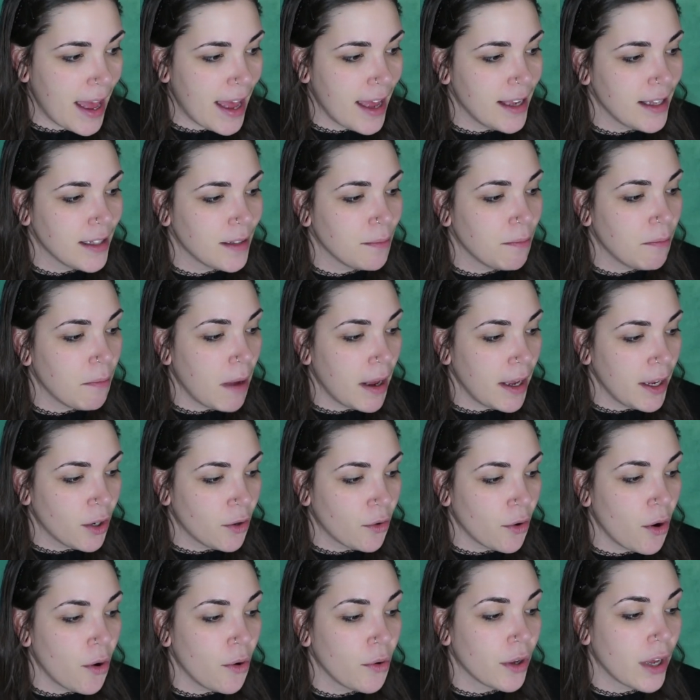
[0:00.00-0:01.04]
as
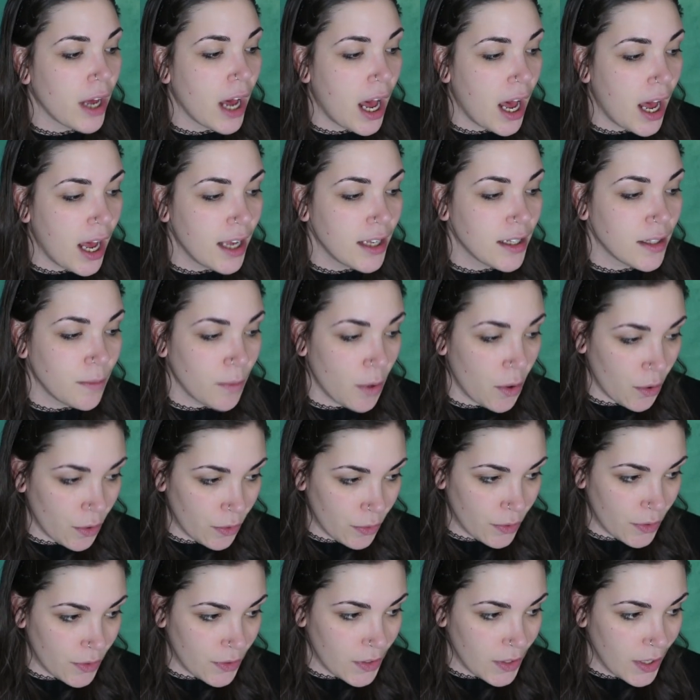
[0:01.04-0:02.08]

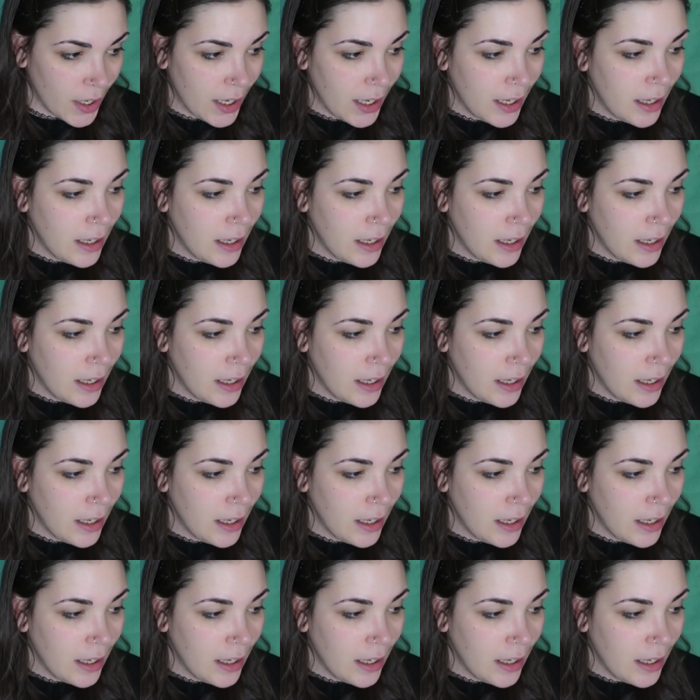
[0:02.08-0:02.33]
microcosmos.